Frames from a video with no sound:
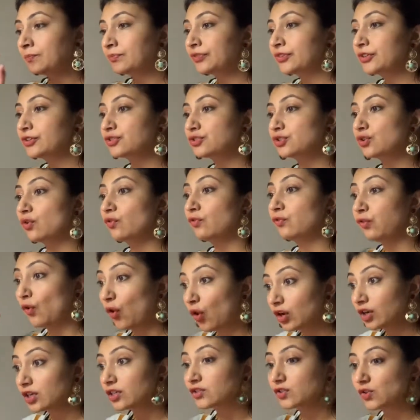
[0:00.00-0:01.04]
So
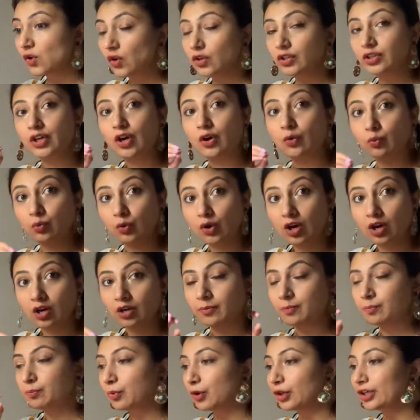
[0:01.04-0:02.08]
focus on your
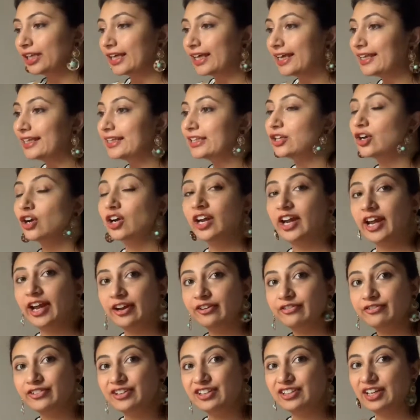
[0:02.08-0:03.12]
work, put in your
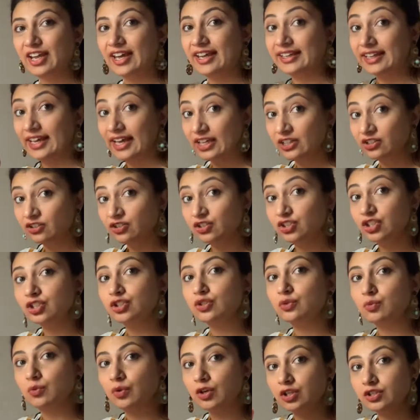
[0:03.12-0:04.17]
effort and energy
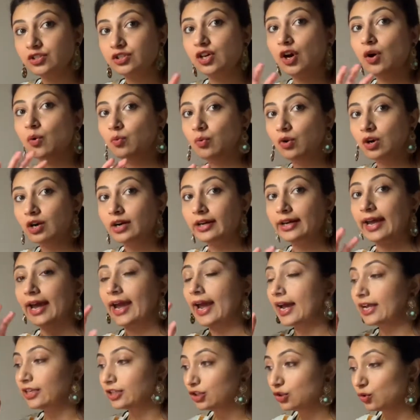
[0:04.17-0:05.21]
towards your work,
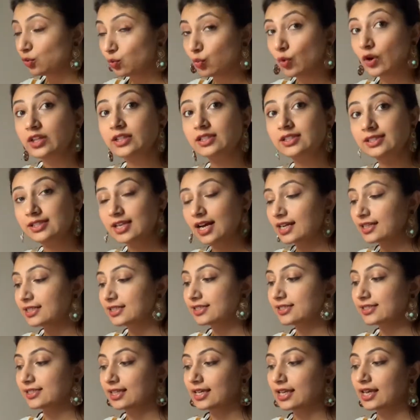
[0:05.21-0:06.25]
and you will start
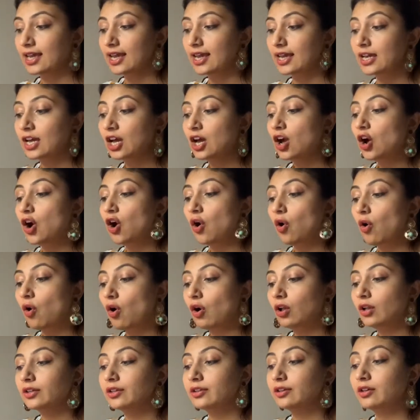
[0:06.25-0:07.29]
seeing
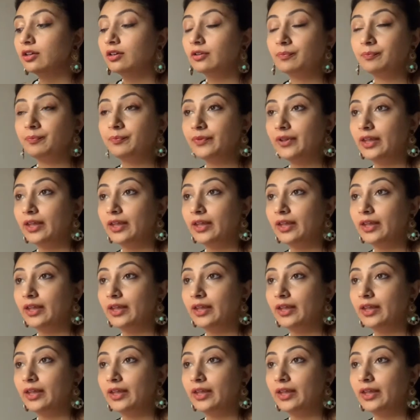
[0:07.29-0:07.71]
all the